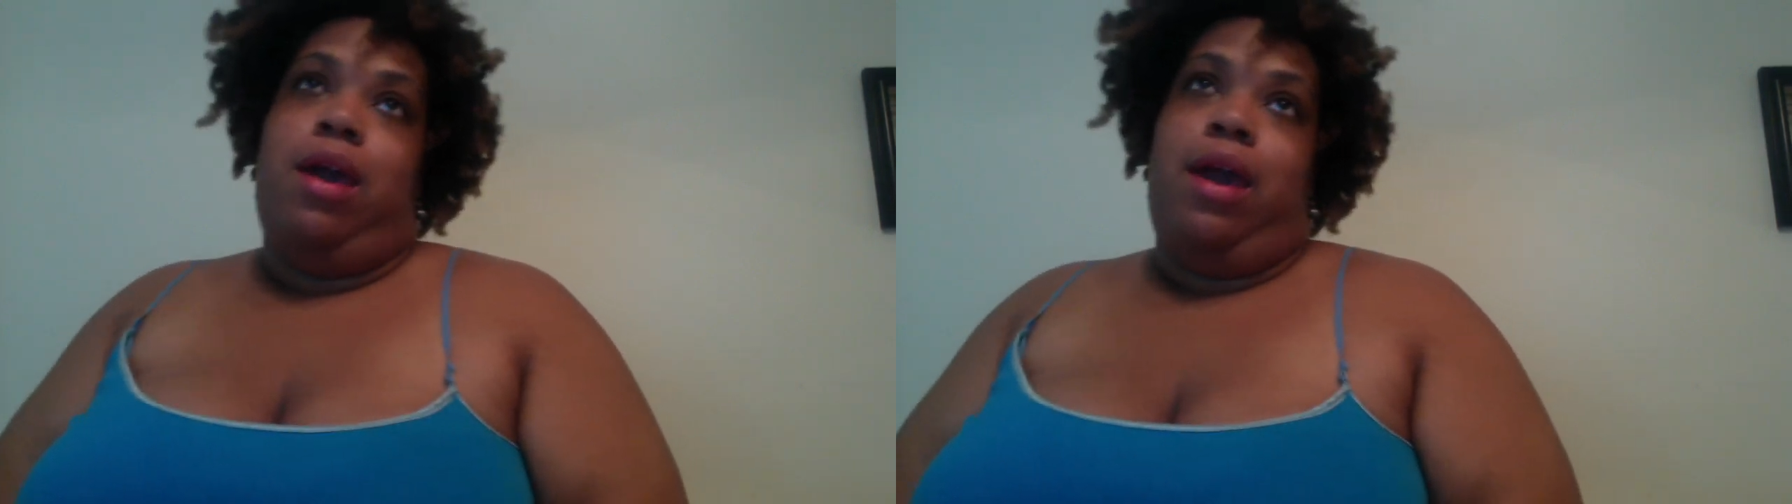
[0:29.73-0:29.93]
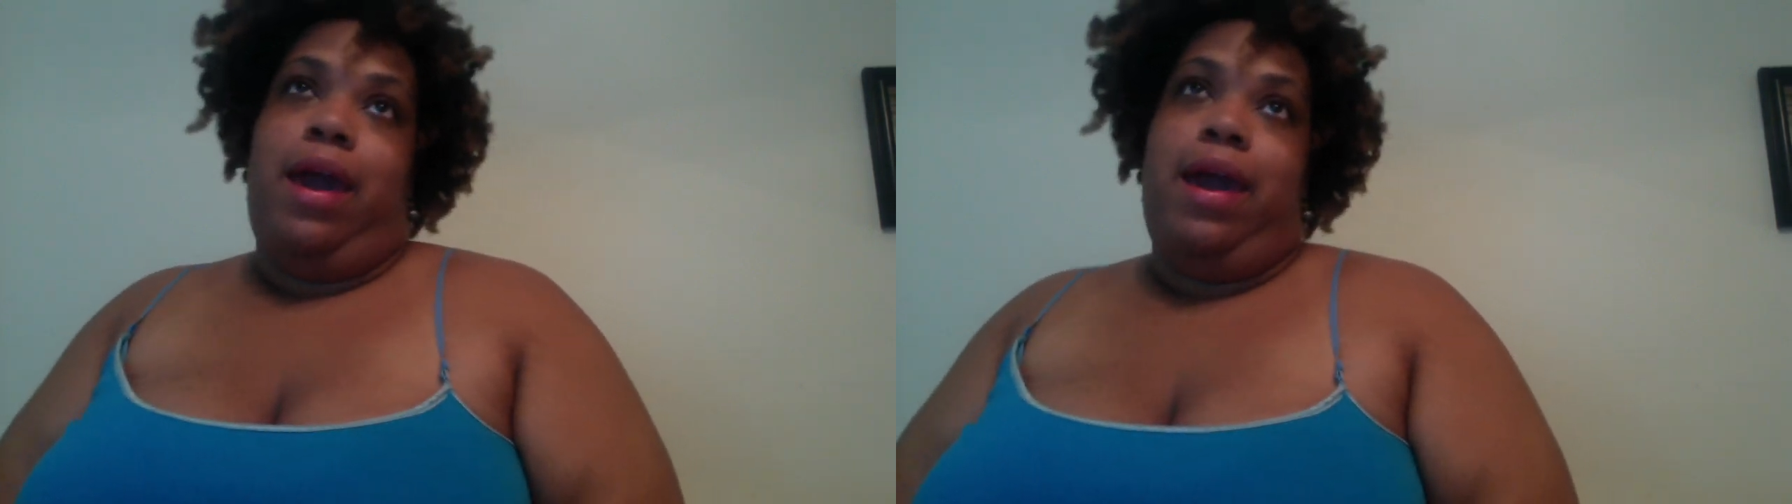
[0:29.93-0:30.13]

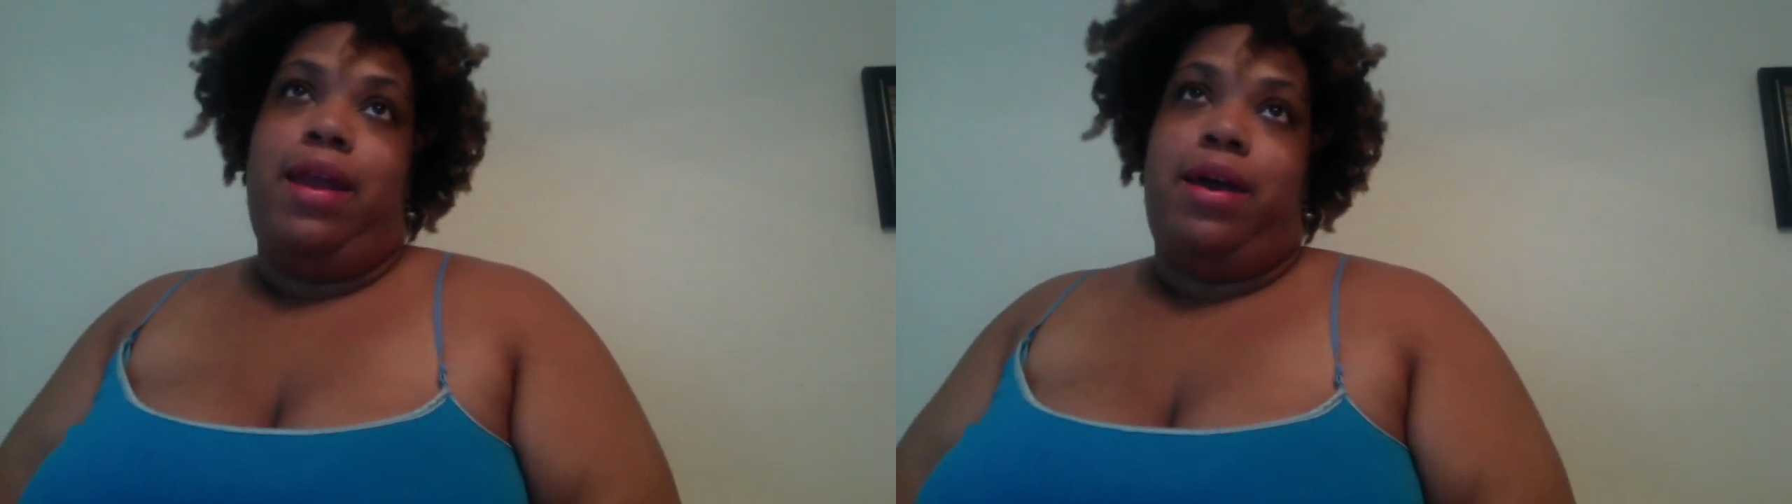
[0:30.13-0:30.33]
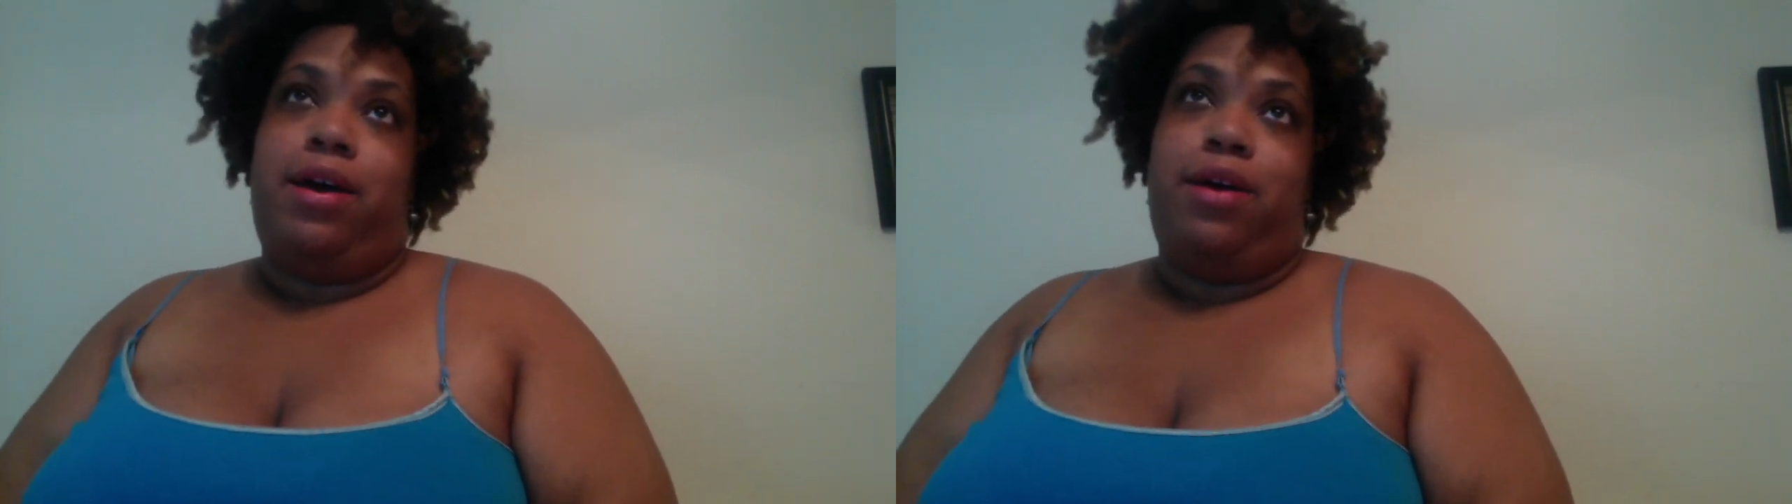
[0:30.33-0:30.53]
And
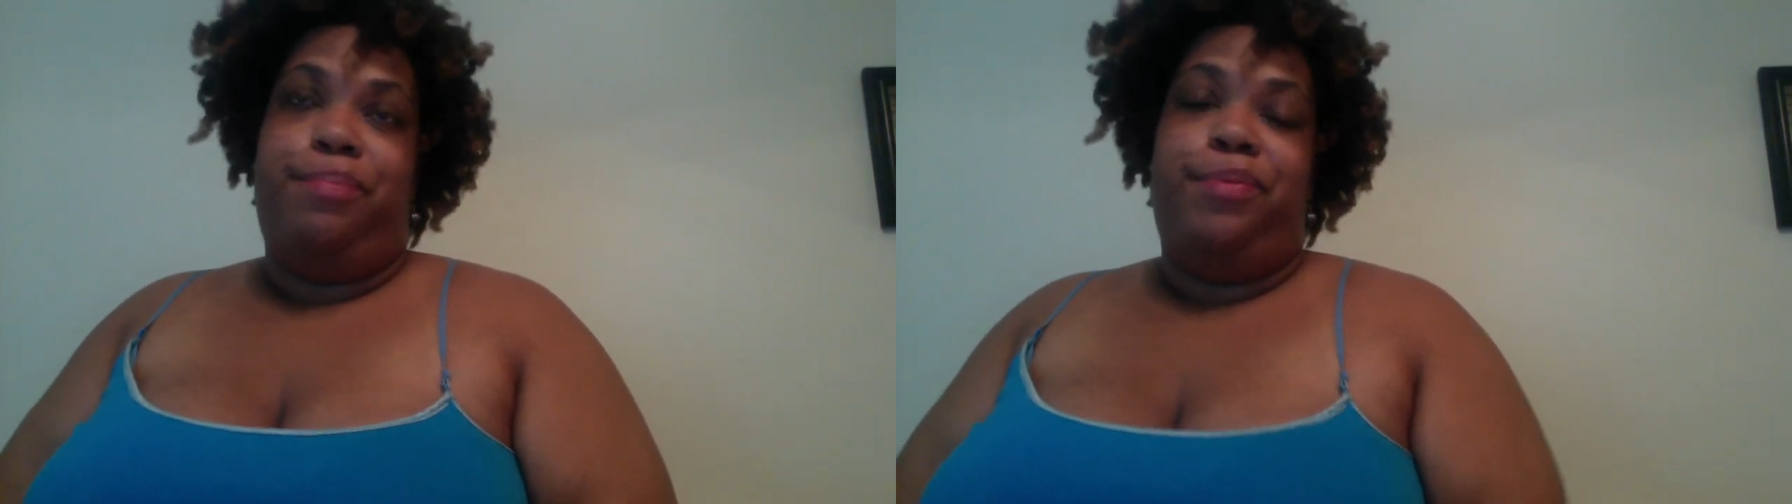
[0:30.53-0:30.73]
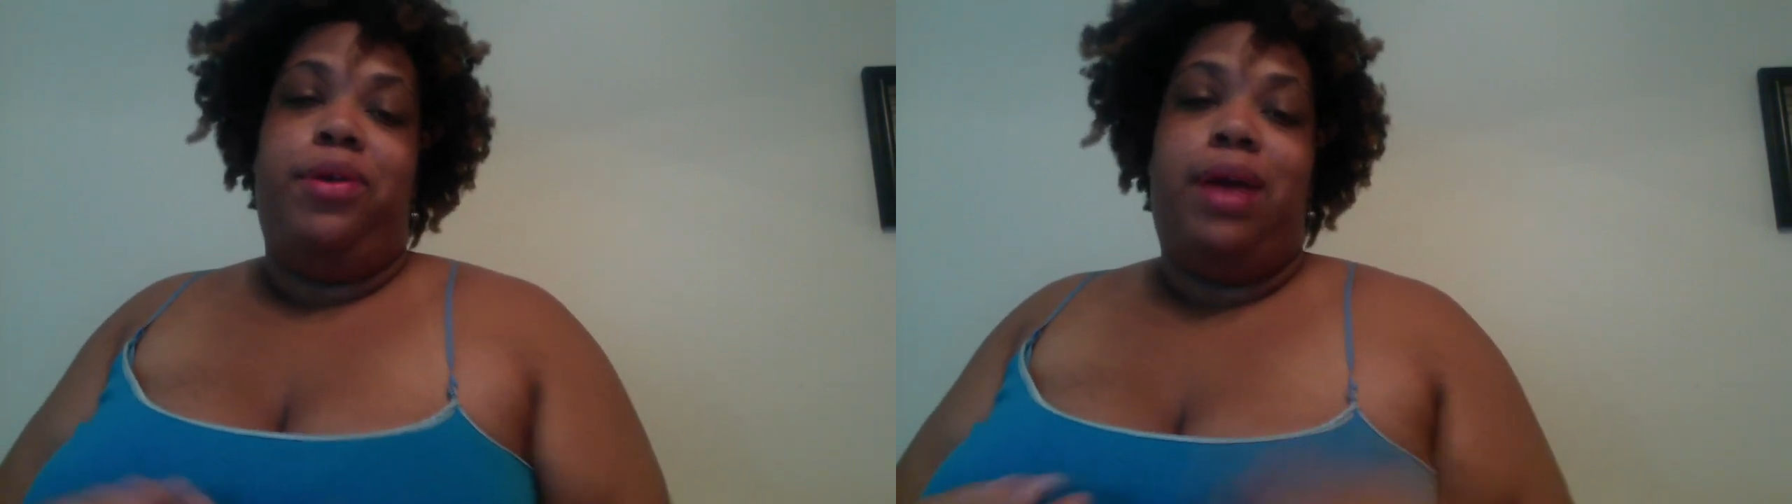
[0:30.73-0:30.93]
um,
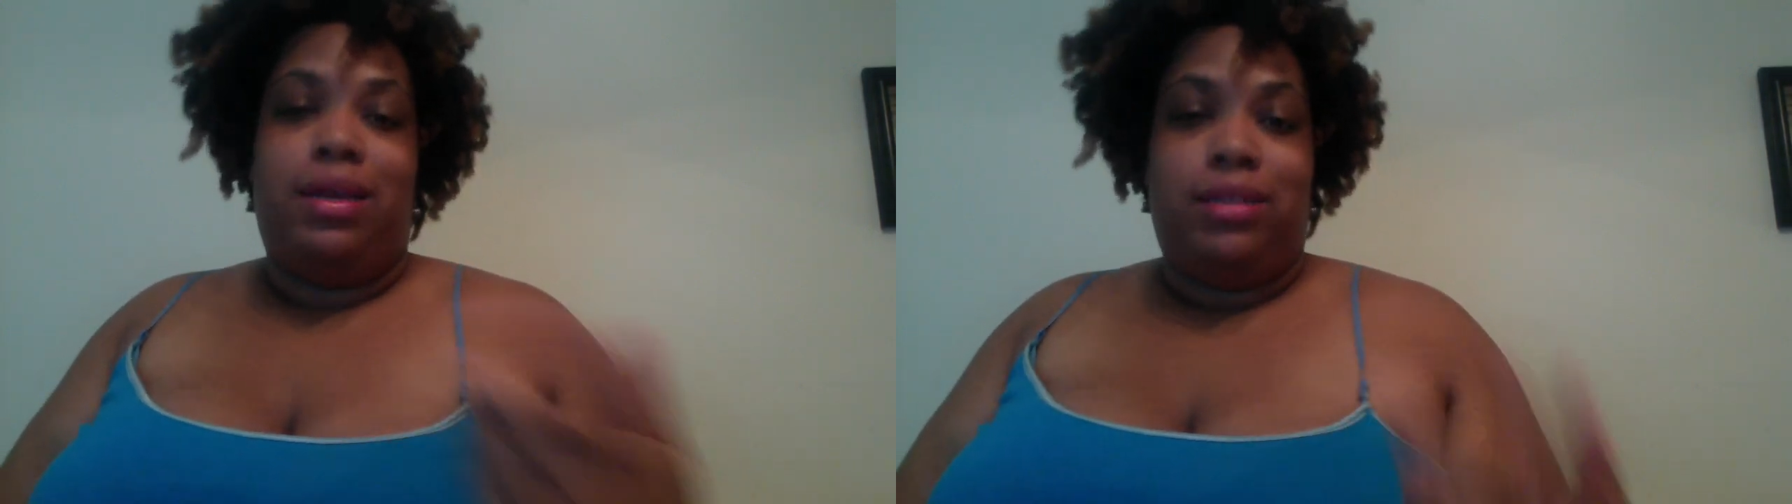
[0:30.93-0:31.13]
you guys